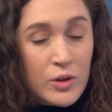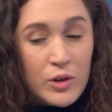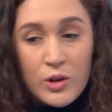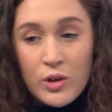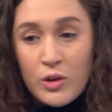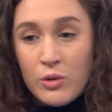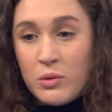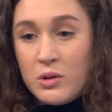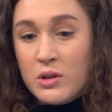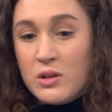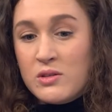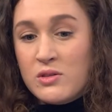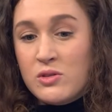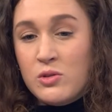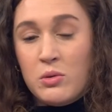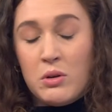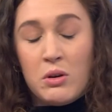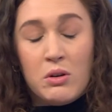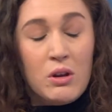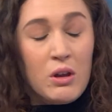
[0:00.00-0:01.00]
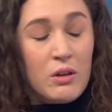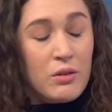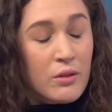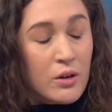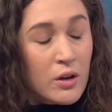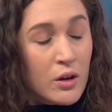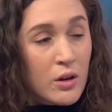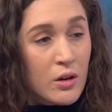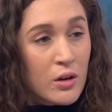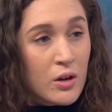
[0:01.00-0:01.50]
No one is doing
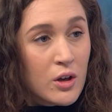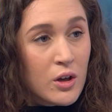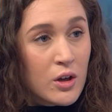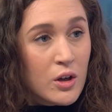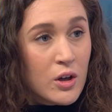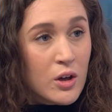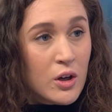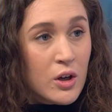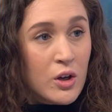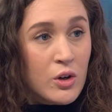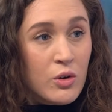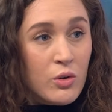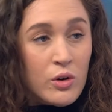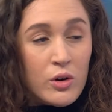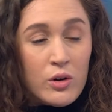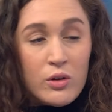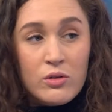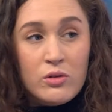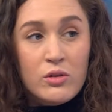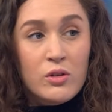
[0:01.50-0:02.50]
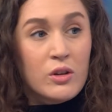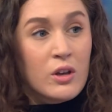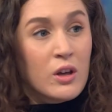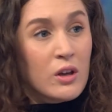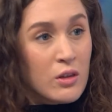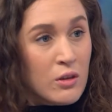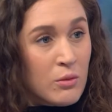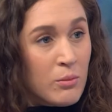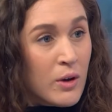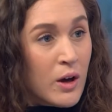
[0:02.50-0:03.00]
nothing in order to
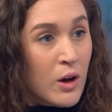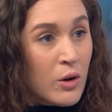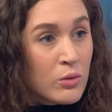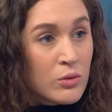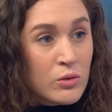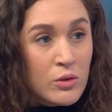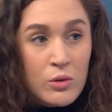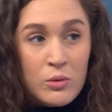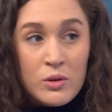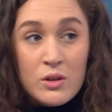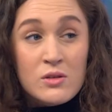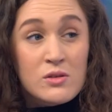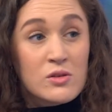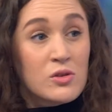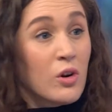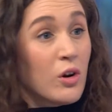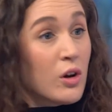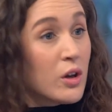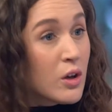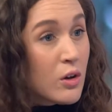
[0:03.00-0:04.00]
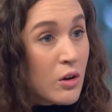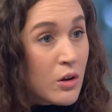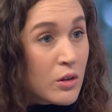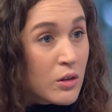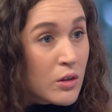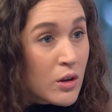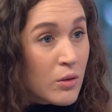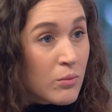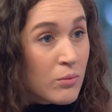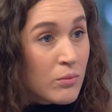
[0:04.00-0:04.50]
get them out. No one is talking
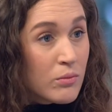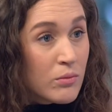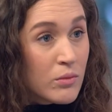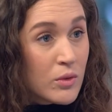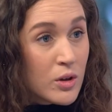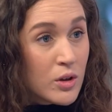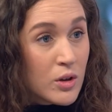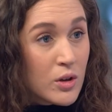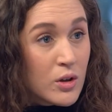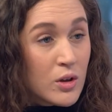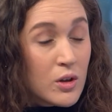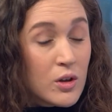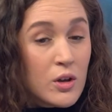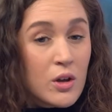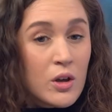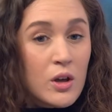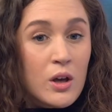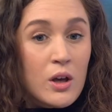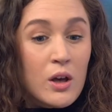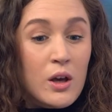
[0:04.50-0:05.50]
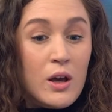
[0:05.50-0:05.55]
on them. Mm-hmm.